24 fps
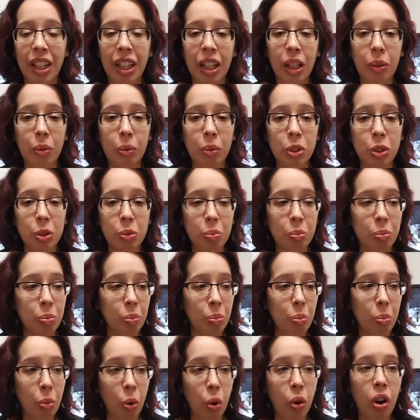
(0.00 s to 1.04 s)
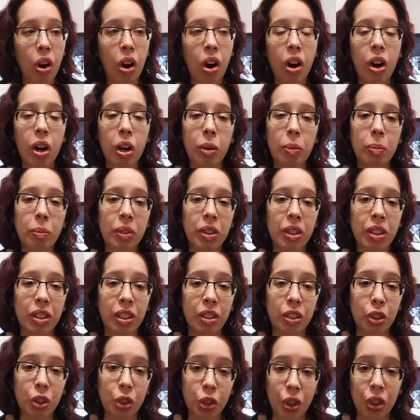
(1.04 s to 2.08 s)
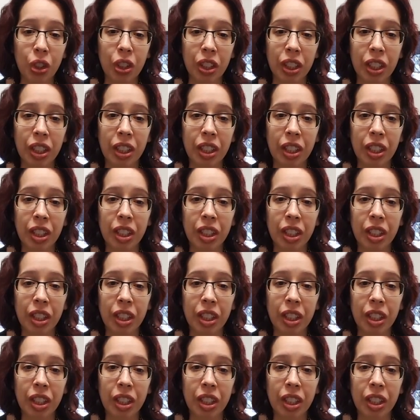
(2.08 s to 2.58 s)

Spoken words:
It was more harm than good